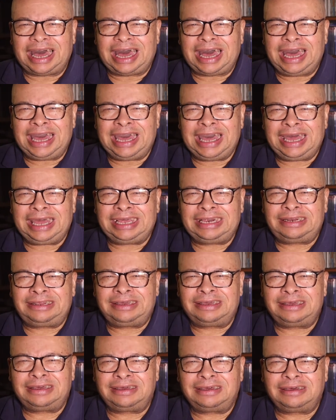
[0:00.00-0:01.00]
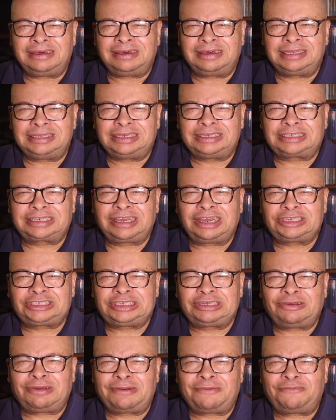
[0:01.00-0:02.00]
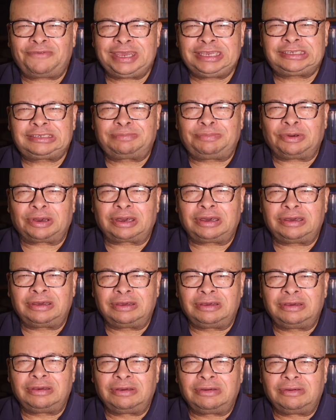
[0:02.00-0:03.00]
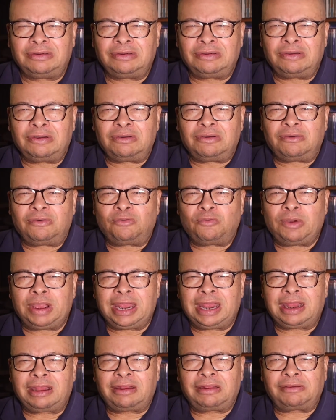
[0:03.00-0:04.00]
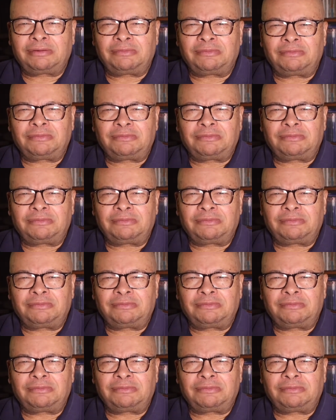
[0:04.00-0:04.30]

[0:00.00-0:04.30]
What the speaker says: I had a discussion on Facebook where